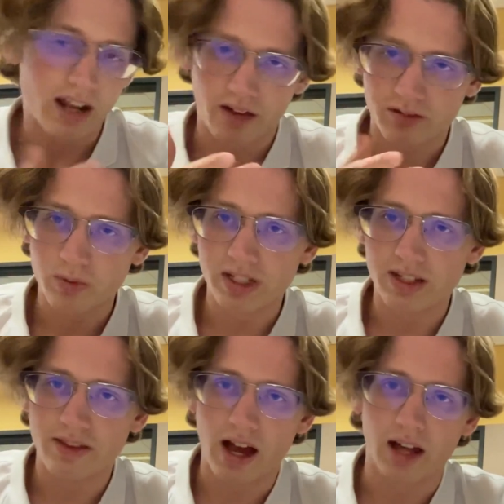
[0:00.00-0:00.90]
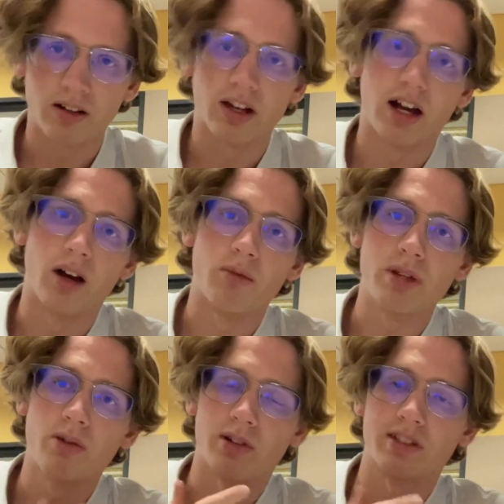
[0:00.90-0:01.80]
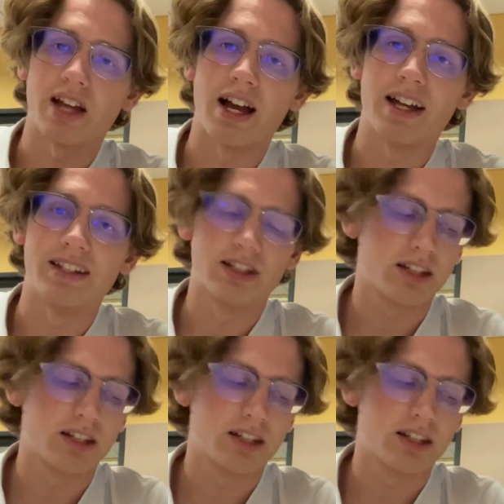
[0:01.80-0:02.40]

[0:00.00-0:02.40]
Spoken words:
after we did that, we assigned